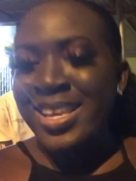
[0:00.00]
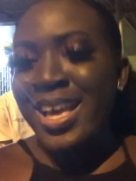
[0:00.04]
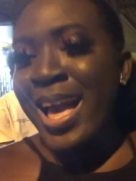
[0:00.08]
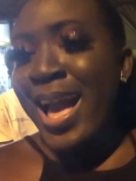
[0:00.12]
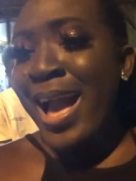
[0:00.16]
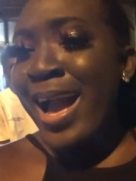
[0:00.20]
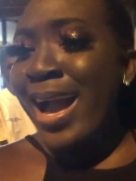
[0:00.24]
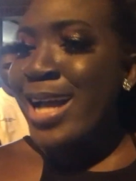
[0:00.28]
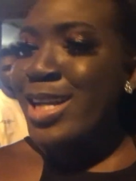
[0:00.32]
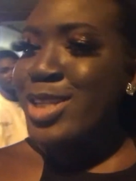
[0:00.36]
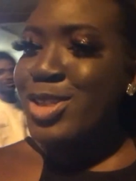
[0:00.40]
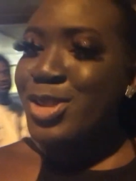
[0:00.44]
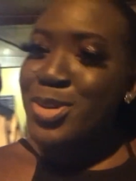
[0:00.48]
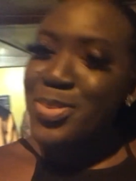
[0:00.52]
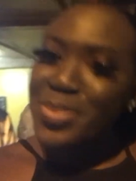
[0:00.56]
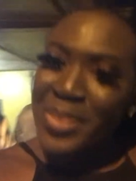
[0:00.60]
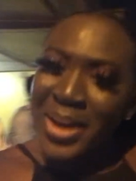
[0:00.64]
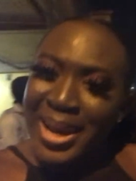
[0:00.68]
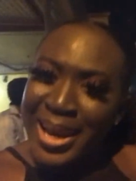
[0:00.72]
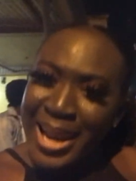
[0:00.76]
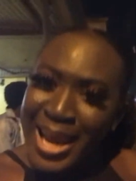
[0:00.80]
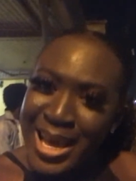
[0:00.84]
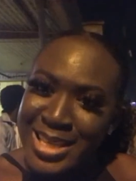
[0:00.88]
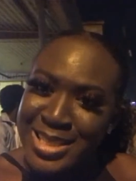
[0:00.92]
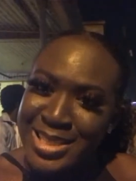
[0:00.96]
catching my
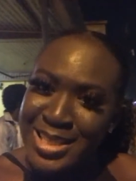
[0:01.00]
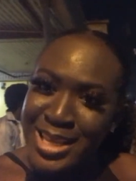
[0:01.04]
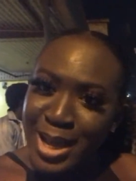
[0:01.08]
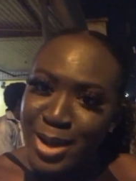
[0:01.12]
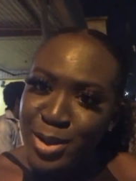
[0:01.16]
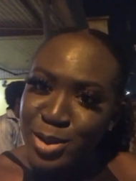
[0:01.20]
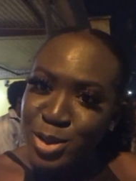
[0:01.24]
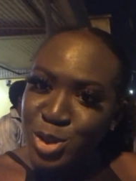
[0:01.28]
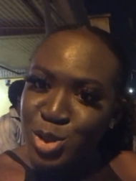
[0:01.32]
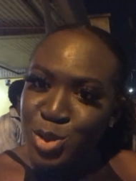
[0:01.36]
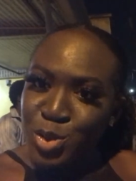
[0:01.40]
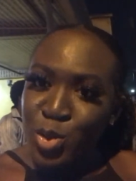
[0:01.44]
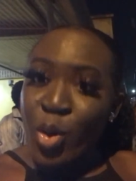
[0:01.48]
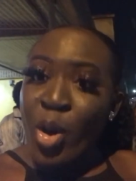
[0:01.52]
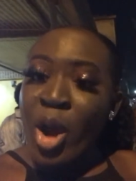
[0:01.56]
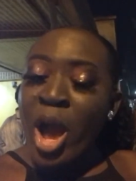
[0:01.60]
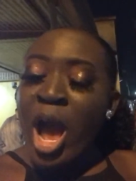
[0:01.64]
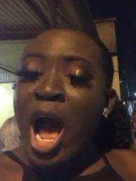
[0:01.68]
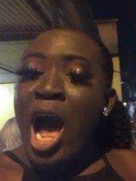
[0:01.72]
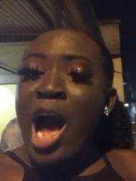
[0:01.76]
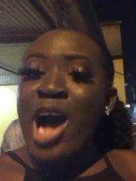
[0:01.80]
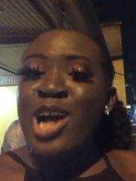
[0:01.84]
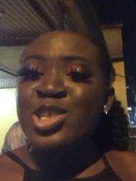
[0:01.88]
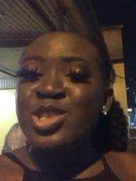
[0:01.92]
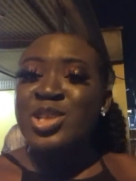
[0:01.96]
last outro,
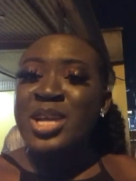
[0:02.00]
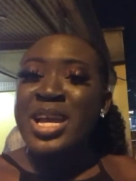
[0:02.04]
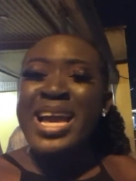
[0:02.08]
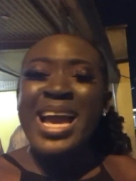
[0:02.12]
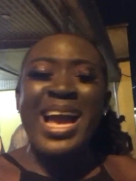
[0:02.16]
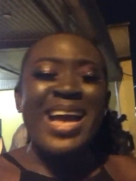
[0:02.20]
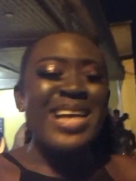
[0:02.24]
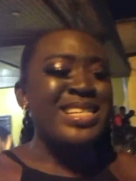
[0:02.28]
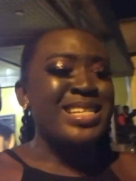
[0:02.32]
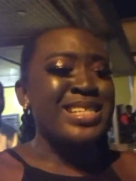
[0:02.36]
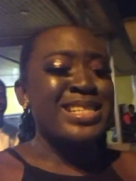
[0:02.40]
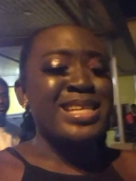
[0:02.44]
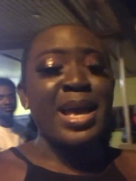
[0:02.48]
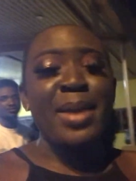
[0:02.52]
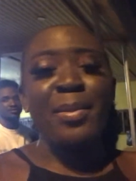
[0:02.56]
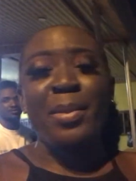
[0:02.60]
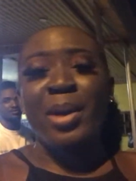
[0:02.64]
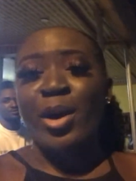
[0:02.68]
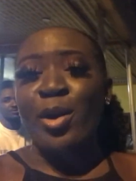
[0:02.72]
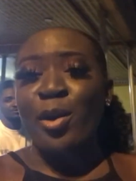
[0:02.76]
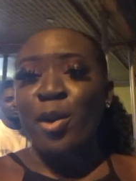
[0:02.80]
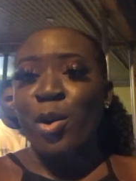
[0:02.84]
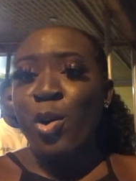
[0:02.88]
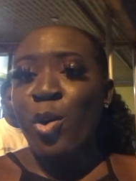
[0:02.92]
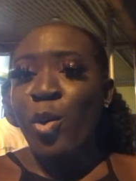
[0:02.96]
I'll show you guys the time I
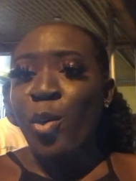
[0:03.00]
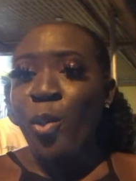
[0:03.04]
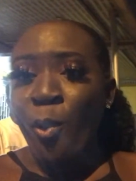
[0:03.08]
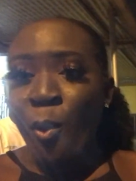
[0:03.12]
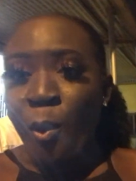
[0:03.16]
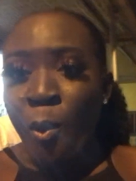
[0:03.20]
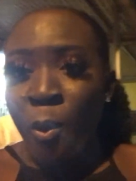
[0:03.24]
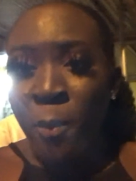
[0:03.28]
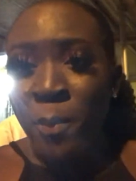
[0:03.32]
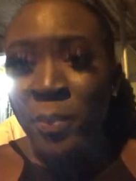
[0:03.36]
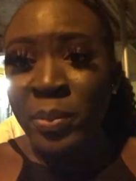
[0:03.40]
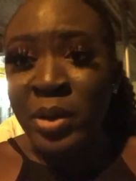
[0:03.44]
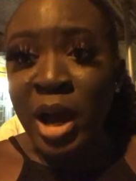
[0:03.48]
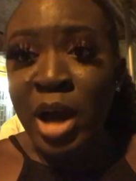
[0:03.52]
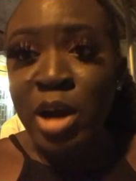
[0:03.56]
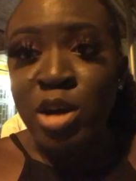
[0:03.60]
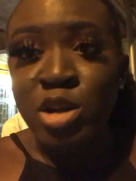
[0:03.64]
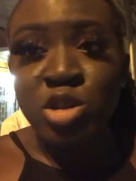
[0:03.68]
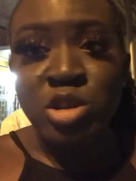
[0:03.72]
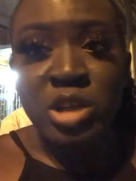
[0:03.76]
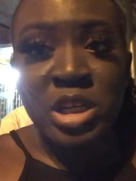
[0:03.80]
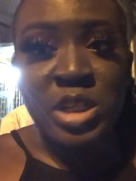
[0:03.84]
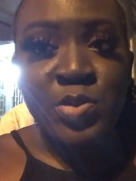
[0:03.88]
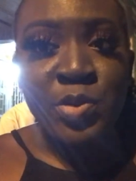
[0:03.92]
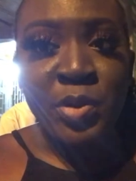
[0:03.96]
got home, how
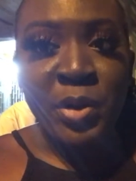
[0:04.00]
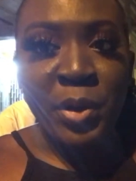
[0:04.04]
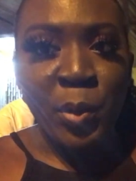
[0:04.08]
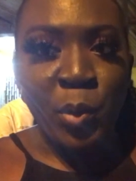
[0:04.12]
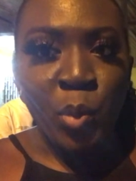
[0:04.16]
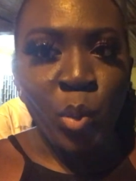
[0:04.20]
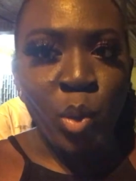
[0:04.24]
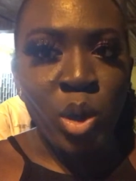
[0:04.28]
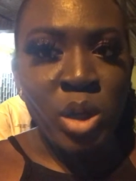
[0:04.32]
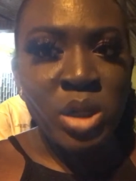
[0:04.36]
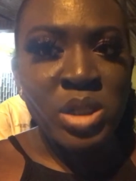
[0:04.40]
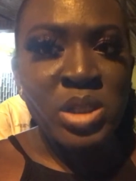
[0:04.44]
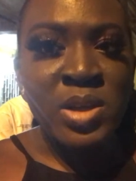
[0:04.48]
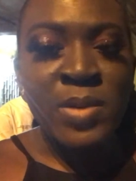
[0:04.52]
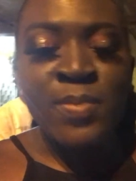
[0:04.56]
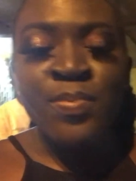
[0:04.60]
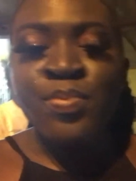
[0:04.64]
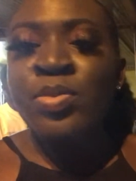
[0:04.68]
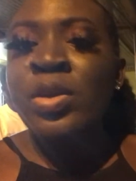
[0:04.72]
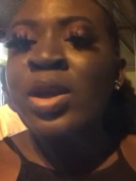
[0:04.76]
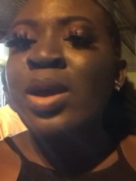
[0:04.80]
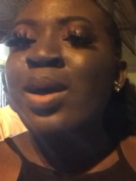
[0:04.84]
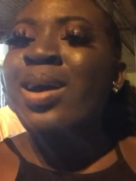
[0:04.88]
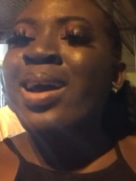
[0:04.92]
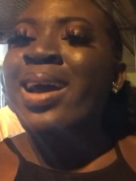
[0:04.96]
stressful it was.
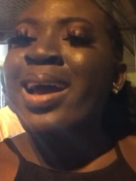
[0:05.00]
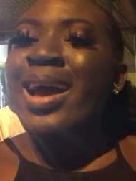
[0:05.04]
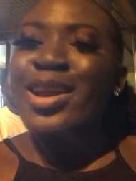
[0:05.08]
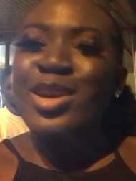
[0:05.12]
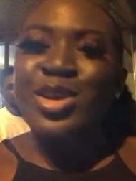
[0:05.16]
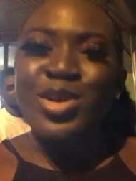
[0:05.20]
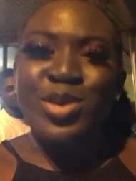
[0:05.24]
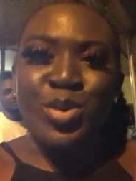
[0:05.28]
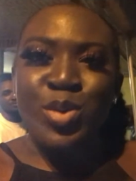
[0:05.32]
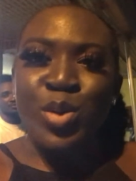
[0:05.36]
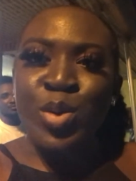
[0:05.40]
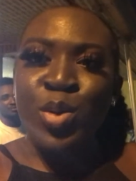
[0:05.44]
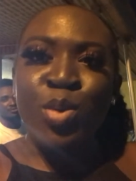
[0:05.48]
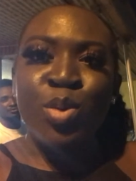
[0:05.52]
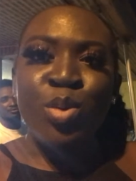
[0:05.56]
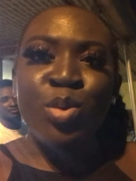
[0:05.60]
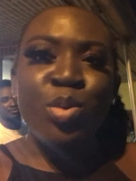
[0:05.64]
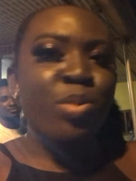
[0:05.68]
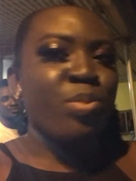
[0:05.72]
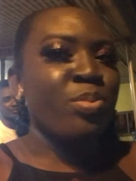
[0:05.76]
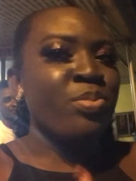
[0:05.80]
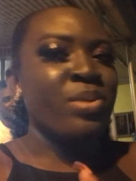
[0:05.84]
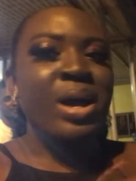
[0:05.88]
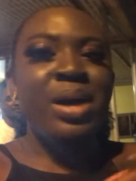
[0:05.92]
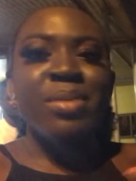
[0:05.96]
And you know,
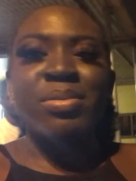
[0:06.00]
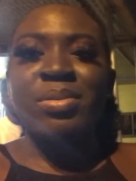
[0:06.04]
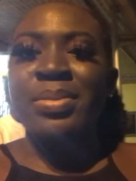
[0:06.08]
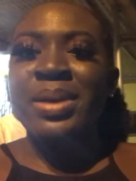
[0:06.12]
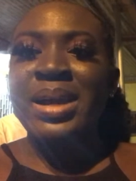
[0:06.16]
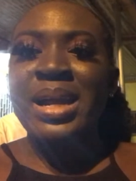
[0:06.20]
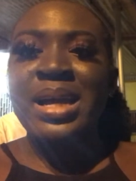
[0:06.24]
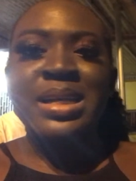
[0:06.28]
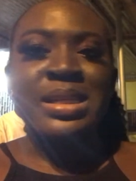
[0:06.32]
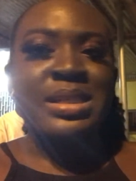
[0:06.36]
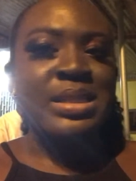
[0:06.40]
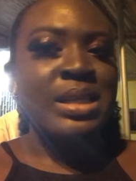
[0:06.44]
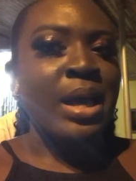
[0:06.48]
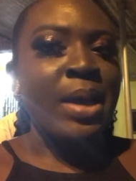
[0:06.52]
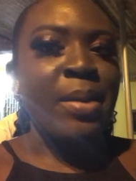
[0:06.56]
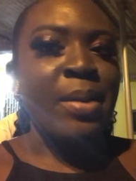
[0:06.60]
probably by that time, my